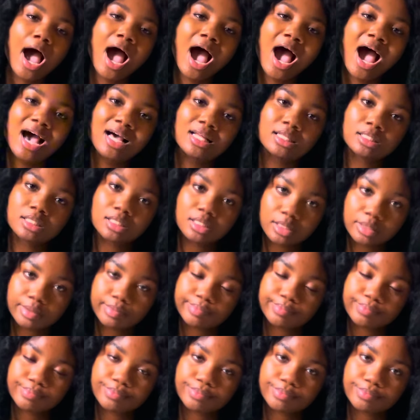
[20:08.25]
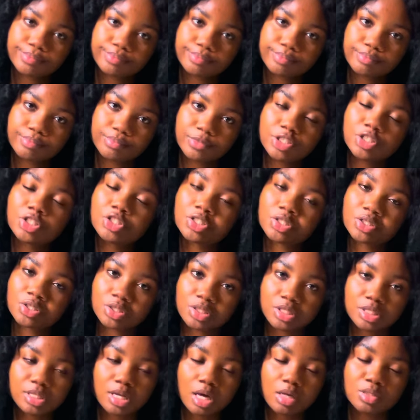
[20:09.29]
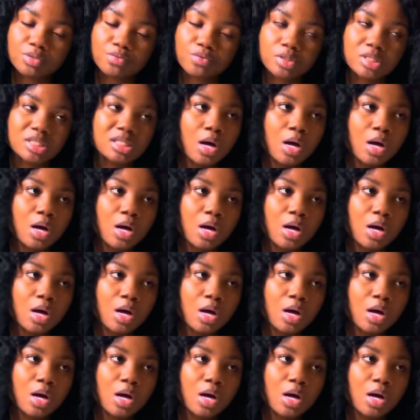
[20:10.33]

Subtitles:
and he changed his outfit.